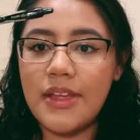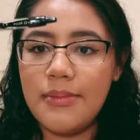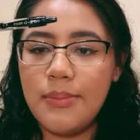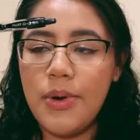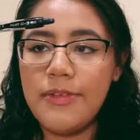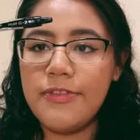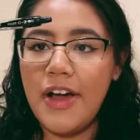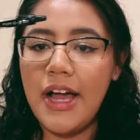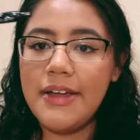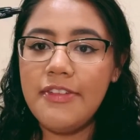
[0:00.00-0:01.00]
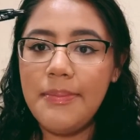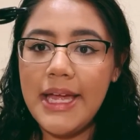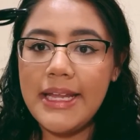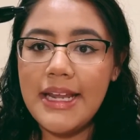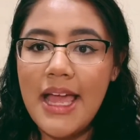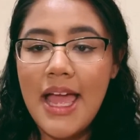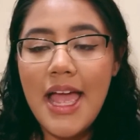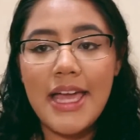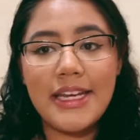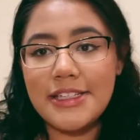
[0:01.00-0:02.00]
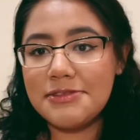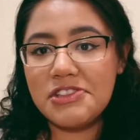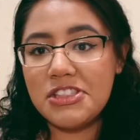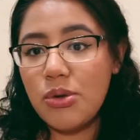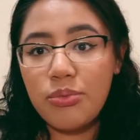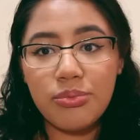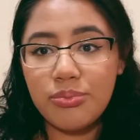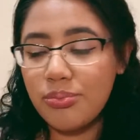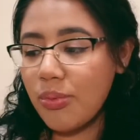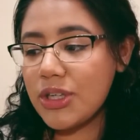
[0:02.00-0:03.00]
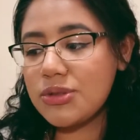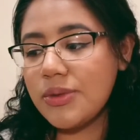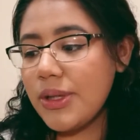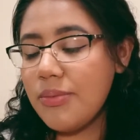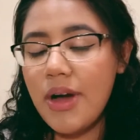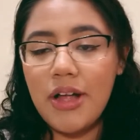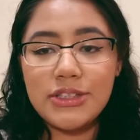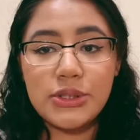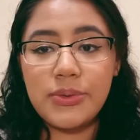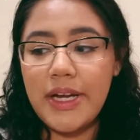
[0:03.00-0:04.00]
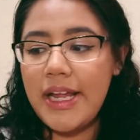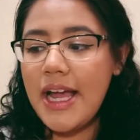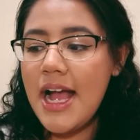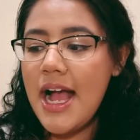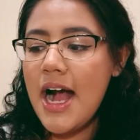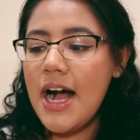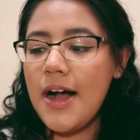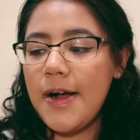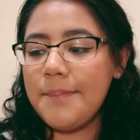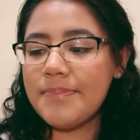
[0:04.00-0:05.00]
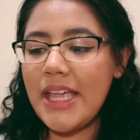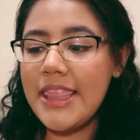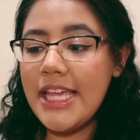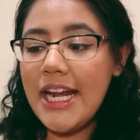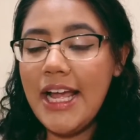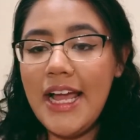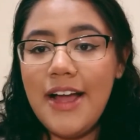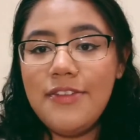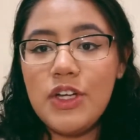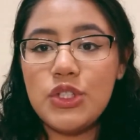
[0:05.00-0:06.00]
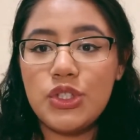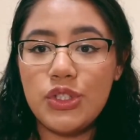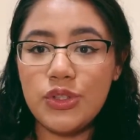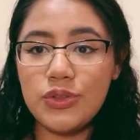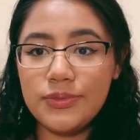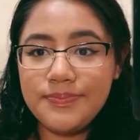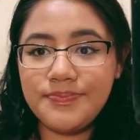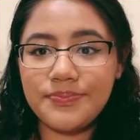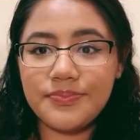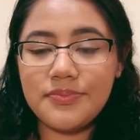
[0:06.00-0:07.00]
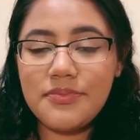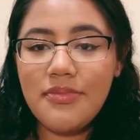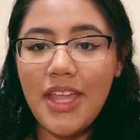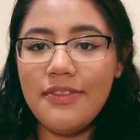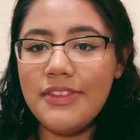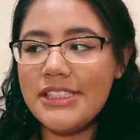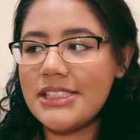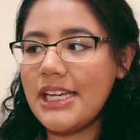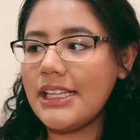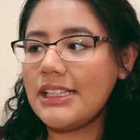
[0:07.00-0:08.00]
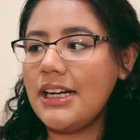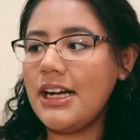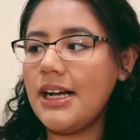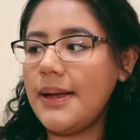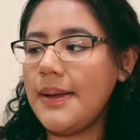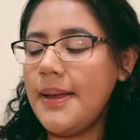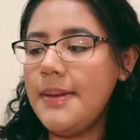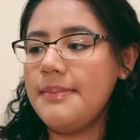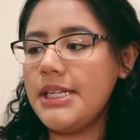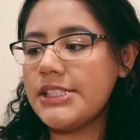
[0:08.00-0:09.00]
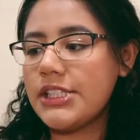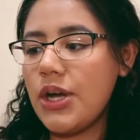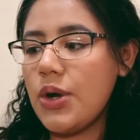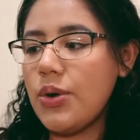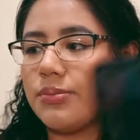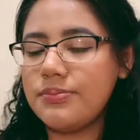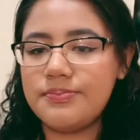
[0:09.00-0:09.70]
0.5 pen, and it works really well. It's great. And then I have two of these like Miniso